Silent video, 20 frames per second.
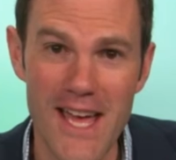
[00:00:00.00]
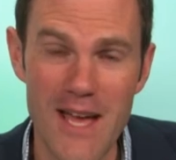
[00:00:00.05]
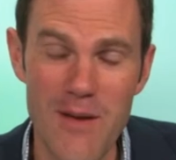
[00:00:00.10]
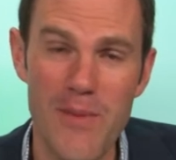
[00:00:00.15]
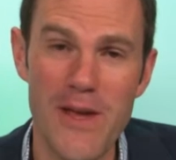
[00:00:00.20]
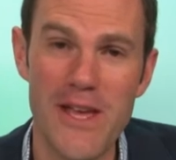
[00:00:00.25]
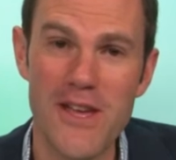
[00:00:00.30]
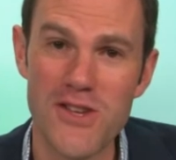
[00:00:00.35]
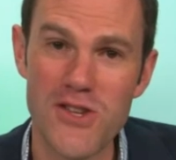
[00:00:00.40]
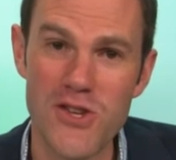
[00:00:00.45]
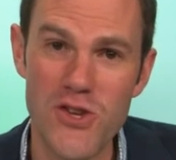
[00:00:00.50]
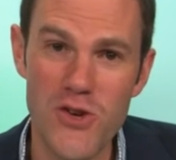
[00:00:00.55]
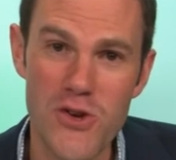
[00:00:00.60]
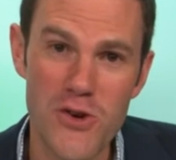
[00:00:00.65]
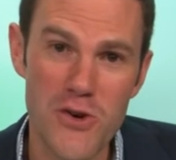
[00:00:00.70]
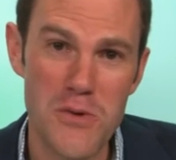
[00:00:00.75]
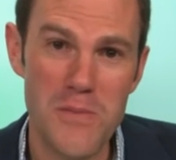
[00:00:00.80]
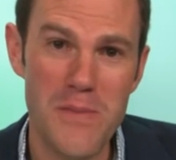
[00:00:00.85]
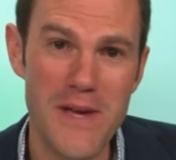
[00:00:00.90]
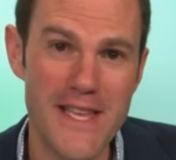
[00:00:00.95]
because you
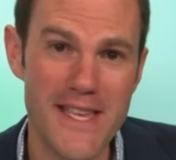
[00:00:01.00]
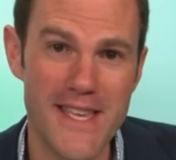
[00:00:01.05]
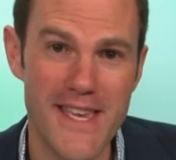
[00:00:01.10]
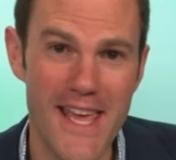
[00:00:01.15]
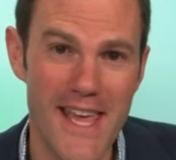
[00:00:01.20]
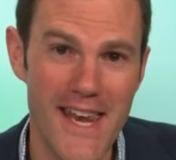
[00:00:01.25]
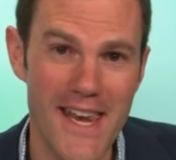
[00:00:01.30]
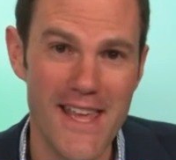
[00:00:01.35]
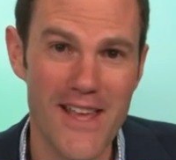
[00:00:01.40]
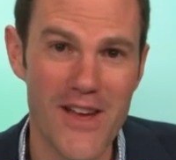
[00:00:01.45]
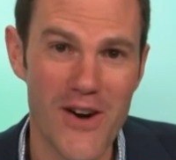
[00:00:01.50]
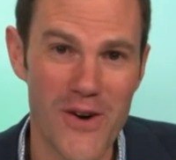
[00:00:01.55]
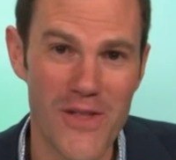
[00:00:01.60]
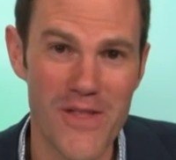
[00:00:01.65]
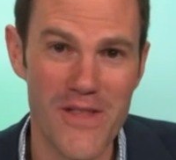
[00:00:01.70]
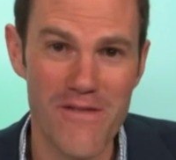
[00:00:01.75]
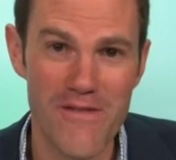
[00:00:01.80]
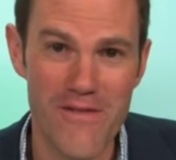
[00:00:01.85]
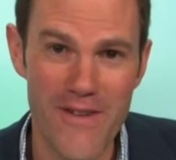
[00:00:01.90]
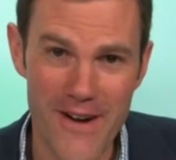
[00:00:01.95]
could be standing on
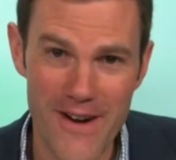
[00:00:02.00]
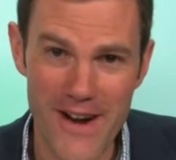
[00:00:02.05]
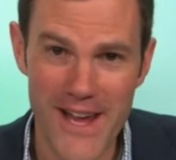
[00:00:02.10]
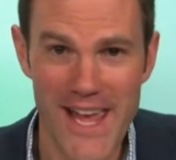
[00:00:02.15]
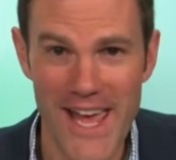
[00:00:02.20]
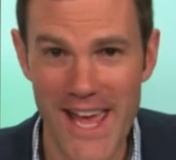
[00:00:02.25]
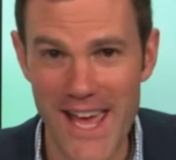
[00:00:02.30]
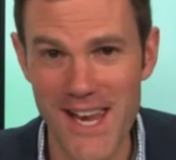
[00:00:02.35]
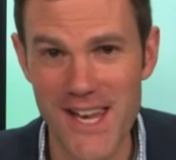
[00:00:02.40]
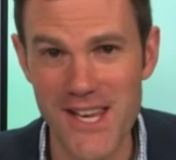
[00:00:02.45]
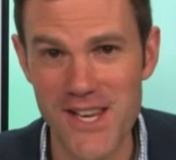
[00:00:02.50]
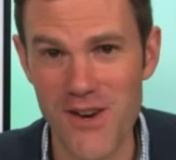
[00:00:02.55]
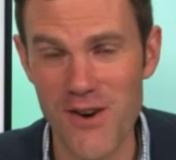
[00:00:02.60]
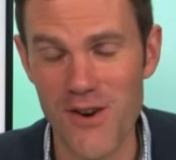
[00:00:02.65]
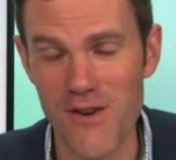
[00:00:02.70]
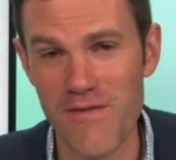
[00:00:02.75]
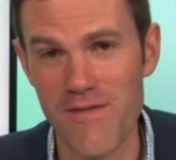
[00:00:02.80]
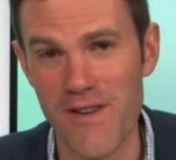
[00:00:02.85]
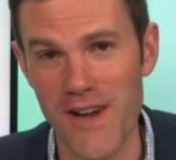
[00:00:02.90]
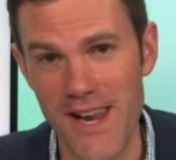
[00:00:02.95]
the very edge
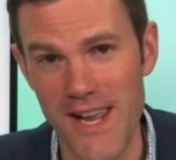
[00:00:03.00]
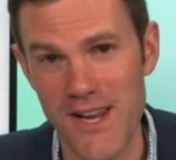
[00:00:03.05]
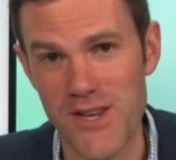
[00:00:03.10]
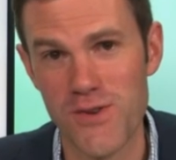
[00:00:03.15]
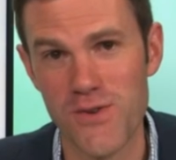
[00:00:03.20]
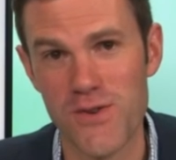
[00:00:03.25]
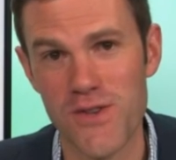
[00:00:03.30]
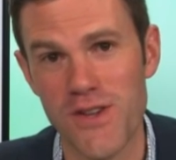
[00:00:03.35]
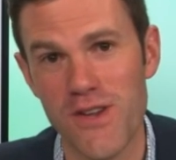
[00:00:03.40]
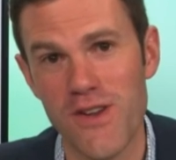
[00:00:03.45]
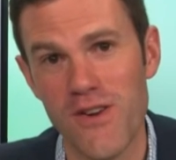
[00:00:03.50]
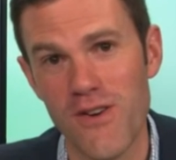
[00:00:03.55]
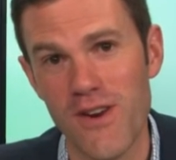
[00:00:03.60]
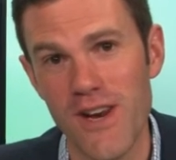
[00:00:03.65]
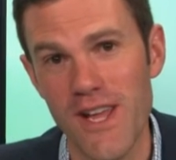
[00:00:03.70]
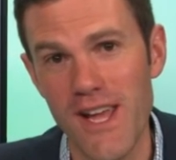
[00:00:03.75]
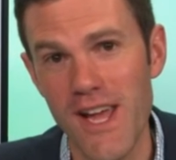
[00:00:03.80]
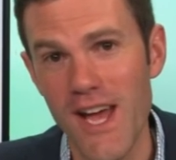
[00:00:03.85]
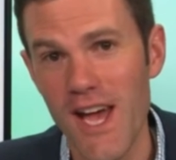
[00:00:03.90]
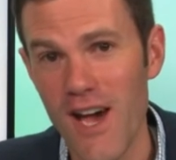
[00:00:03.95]
of financial
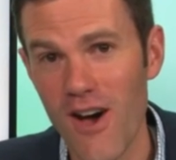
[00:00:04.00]
security,